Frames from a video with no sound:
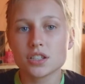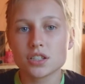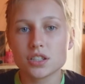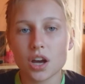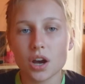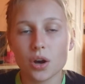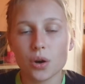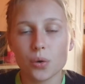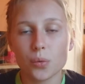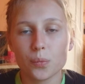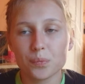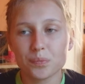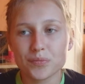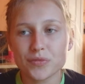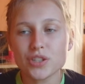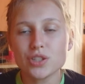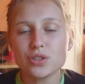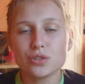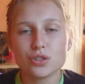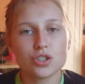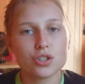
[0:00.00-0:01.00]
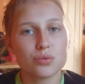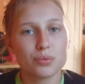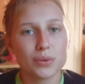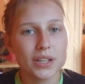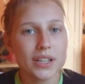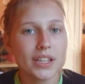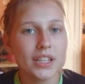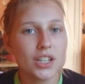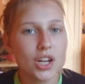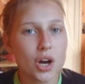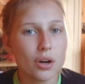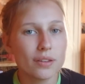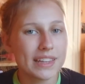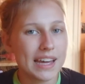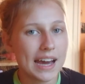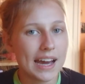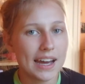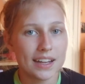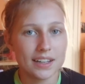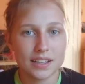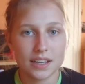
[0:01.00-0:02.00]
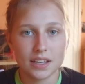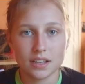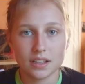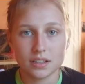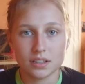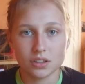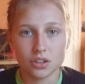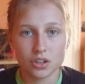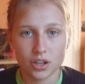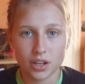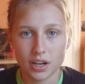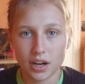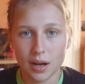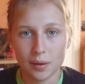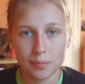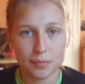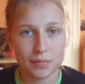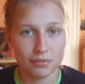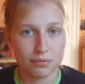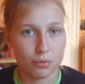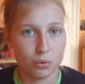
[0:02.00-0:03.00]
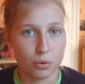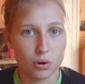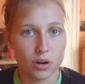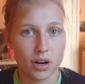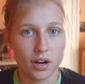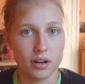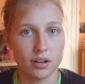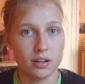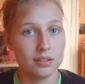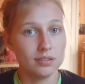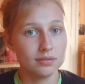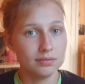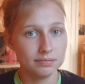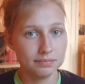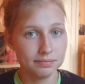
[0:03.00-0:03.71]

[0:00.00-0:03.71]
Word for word: So you should really know that and look it up before